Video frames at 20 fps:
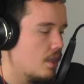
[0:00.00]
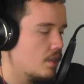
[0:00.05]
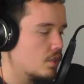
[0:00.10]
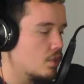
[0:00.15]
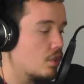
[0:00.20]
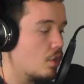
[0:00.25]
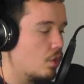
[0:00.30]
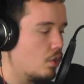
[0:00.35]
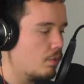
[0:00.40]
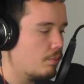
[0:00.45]
So
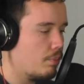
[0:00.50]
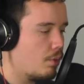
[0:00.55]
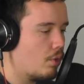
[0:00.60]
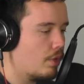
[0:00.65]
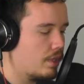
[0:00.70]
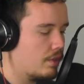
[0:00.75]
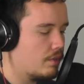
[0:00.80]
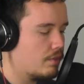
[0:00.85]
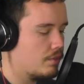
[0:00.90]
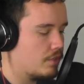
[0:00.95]
the whole
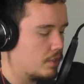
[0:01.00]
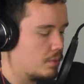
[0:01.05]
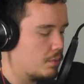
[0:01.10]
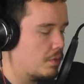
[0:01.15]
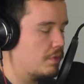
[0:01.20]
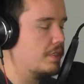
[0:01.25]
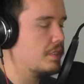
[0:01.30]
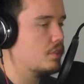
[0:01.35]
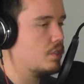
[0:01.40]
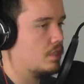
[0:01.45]
point of the first
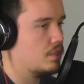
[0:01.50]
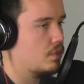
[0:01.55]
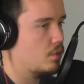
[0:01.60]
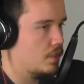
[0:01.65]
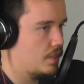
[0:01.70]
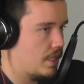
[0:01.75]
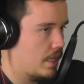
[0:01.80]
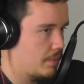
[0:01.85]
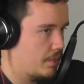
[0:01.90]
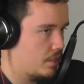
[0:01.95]
movie is just to
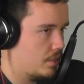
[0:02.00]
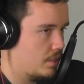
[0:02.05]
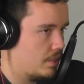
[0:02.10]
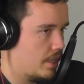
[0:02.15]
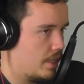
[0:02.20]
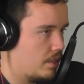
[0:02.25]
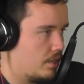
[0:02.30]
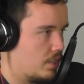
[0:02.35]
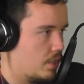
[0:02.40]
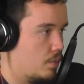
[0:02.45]
establish his
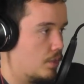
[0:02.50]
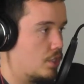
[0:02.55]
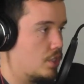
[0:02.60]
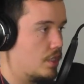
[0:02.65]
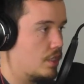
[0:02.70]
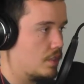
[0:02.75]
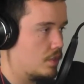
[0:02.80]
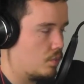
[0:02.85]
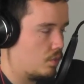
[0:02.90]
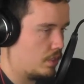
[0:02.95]
character, which it
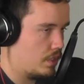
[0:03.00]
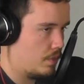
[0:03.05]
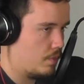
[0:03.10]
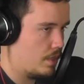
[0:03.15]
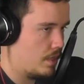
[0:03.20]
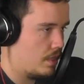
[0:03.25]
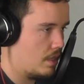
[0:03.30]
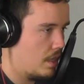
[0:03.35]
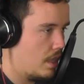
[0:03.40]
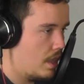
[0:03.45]
does really well.